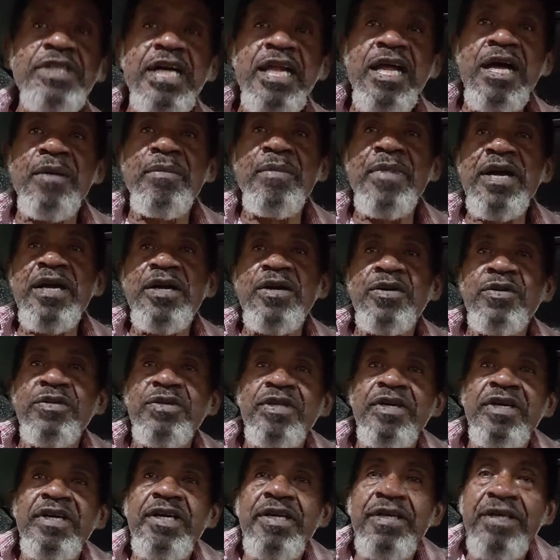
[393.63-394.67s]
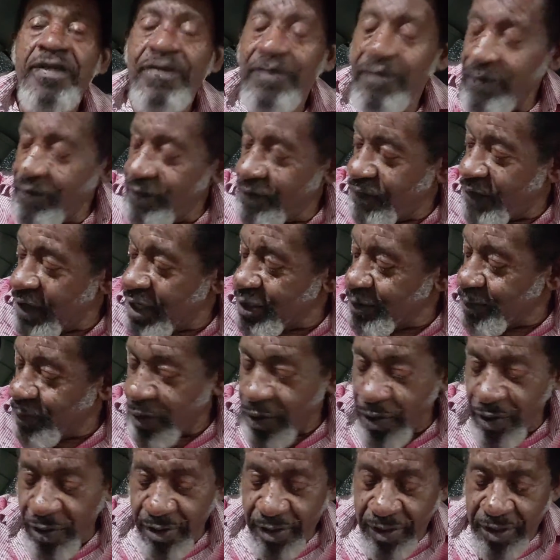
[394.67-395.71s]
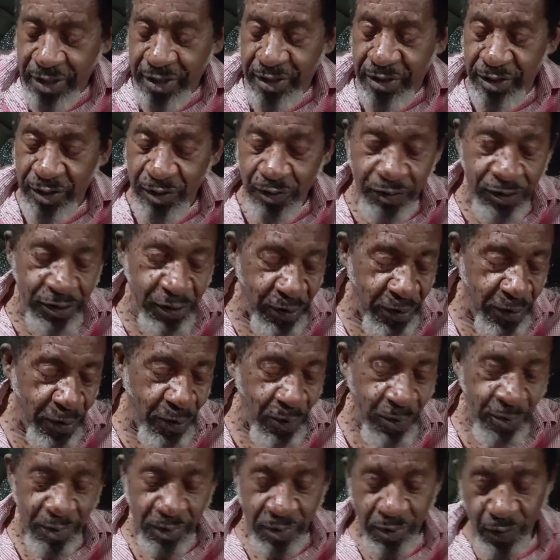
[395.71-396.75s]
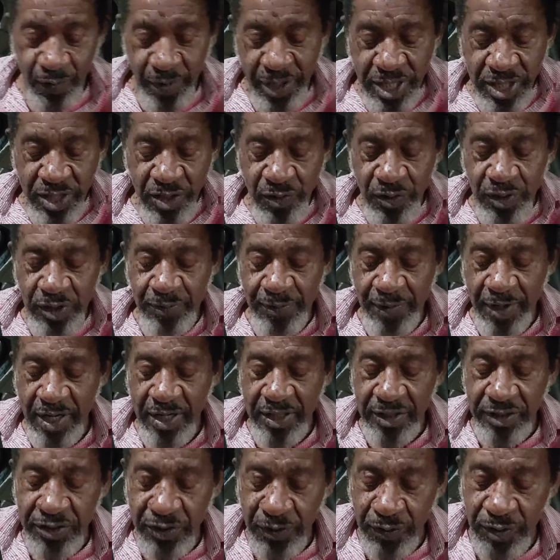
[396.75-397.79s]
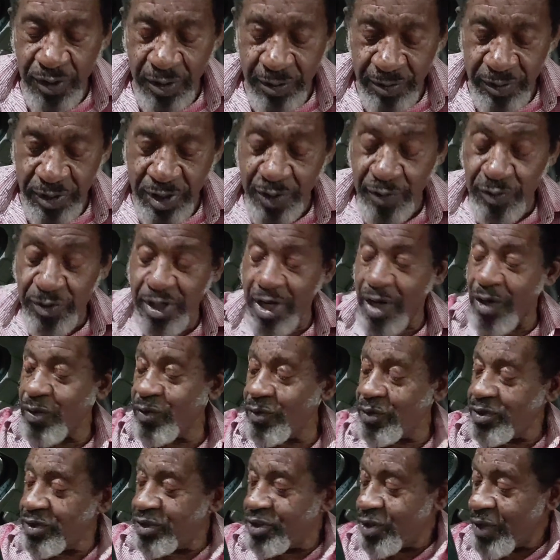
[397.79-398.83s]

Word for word: that I make on the Facebook and YouTube, the way you respond to them, you don't.